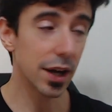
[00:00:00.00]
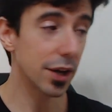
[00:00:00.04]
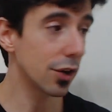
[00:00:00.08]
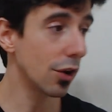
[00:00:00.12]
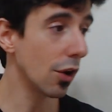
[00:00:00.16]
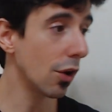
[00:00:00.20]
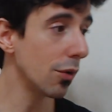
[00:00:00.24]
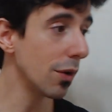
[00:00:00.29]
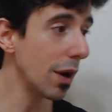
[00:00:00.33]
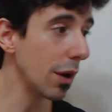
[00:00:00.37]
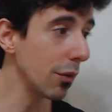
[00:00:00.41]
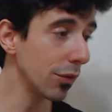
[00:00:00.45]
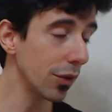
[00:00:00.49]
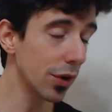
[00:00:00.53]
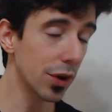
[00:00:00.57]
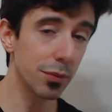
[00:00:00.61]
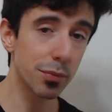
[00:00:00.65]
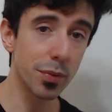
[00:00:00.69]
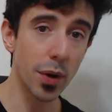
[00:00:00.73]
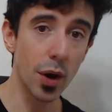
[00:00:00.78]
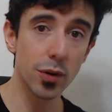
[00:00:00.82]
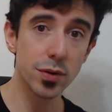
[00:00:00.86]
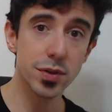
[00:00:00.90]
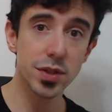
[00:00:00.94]
go out there,
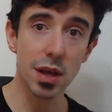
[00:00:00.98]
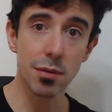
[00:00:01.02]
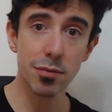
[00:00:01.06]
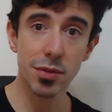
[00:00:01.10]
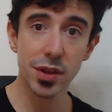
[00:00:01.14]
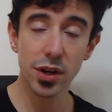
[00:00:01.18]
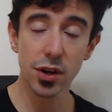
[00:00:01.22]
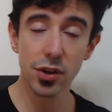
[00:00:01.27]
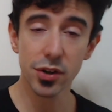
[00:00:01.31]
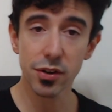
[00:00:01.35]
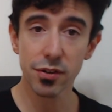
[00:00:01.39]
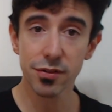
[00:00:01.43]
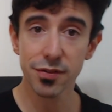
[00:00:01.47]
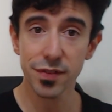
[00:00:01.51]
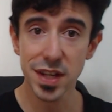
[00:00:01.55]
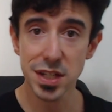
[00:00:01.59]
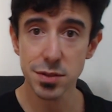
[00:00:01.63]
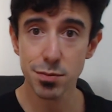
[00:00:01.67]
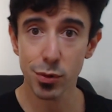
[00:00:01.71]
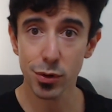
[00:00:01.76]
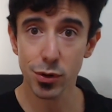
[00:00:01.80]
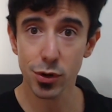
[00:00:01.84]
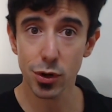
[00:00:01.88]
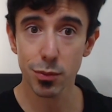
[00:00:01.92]
post something on your
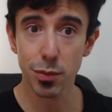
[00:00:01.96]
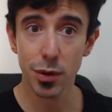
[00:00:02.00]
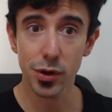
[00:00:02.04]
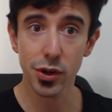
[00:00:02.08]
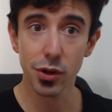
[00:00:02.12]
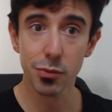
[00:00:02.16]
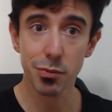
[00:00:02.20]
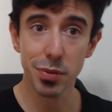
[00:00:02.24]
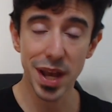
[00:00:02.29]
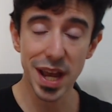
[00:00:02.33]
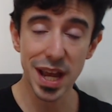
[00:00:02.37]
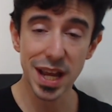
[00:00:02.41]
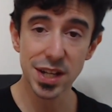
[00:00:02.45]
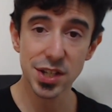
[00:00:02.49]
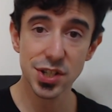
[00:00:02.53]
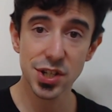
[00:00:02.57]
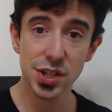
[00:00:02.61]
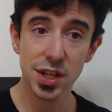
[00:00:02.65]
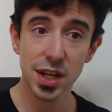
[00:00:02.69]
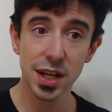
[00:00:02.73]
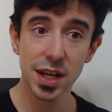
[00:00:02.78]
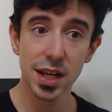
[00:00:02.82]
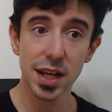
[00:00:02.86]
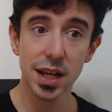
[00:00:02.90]
Facebook group, on your
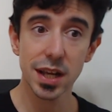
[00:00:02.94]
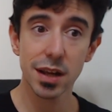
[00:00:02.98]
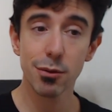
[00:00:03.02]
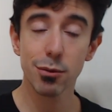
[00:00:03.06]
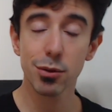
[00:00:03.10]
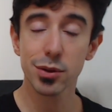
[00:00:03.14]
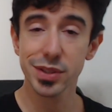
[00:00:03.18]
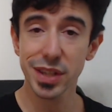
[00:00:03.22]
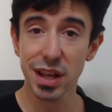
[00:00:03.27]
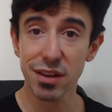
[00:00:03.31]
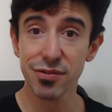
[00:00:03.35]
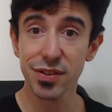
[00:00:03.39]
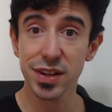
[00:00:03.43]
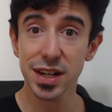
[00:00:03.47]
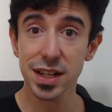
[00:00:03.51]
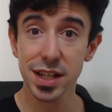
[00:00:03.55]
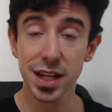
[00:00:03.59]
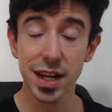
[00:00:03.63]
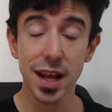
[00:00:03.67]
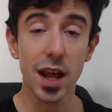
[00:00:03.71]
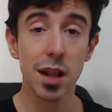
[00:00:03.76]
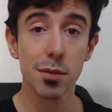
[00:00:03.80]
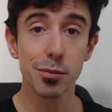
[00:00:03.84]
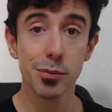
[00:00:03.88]
page. It will
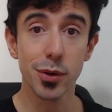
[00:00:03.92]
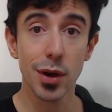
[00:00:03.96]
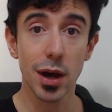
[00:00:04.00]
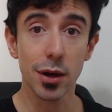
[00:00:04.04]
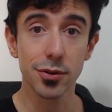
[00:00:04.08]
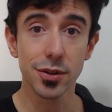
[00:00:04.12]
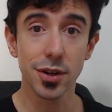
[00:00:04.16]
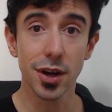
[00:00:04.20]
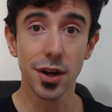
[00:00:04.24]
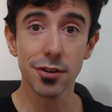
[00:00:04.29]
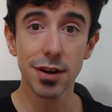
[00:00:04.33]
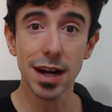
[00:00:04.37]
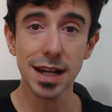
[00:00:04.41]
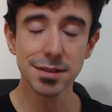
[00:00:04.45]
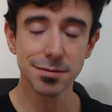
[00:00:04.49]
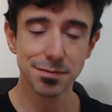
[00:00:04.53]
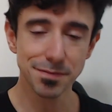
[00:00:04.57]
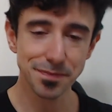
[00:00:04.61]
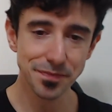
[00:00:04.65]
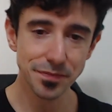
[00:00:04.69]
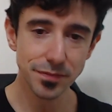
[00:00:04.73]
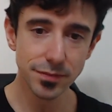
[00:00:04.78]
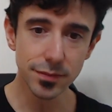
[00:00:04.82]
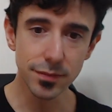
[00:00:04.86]
definitely help you out. All
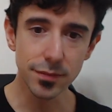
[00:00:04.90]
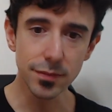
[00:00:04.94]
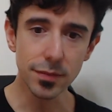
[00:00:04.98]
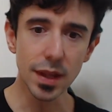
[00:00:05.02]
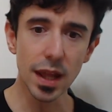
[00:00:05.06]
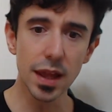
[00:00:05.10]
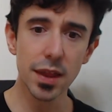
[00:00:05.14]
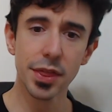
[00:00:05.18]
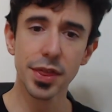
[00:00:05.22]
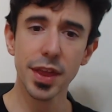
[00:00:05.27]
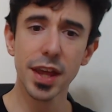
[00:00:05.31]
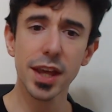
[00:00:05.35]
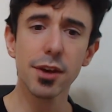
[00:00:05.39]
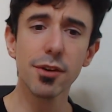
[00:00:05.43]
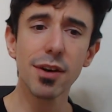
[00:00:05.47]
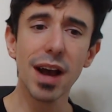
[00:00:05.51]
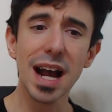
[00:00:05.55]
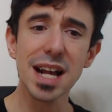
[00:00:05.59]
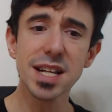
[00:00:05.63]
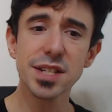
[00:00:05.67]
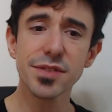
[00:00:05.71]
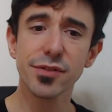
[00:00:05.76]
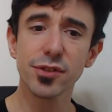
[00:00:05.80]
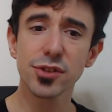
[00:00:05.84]
right. Thank you
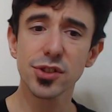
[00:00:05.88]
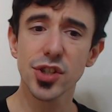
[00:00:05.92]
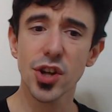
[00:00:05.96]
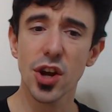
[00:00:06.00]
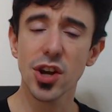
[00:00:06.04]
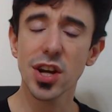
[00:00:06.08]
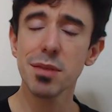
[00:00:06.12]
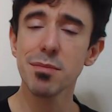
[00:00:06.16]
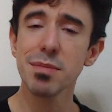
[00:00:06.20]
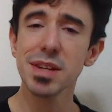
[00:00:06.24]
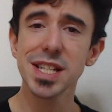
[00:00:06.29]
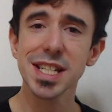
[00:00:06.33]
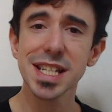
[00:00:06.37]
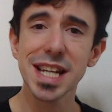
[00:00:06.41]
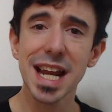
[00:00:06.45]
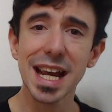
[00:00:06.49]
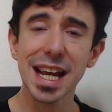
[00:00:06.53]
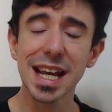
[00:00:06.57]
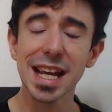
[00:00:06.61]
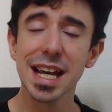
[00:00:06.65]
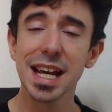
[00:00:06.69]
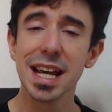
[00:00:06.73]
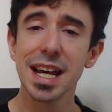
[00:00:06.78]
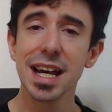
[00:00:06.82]
guys for joining me
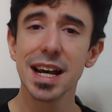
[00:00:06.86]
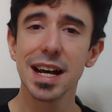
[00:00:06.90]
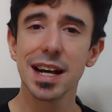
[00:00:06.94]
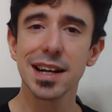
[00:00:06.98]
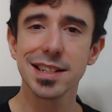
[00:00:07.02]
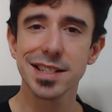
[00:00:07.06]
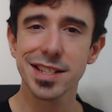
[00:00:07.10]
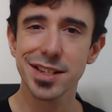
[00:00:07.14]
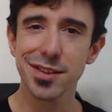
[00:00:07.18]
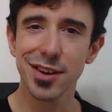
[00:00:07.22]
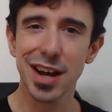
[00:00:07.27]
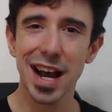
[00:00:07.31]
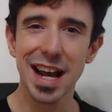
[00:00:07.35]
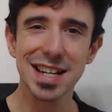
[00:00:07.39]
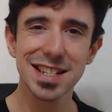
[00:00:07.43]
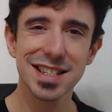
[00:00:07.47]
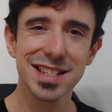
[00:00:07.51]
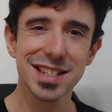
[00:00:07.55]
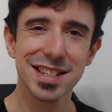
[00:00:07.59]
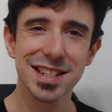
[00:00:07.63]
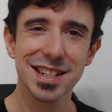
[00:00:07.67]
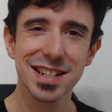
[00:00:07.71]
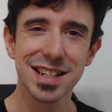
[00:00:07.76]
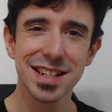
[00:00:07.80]
today. I'll see you
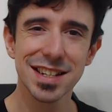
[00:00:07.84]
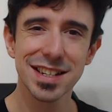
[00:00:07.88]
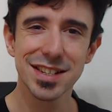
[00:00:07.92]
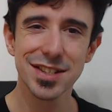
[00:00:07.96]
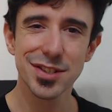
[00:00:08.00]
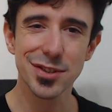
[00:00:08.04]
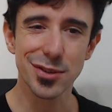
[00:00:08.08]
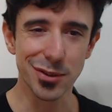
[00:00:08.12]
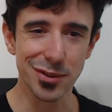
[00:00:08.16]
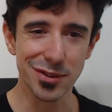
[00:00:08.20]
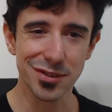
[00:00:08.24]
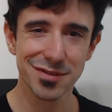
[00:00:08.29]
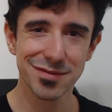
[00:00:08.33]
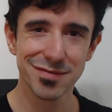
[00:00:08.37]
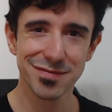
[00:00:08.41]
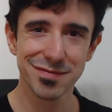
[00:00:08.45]
guys soon.